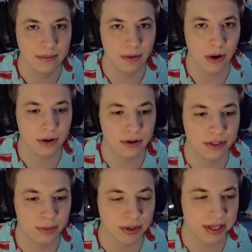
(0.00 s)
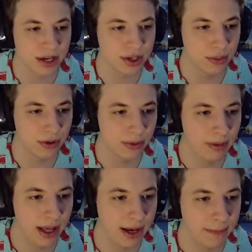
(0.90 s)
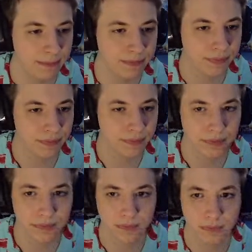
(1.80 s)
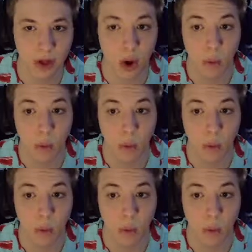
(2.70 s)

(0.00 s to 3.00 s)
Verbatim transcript: Articles of Protection will apply. Oh, we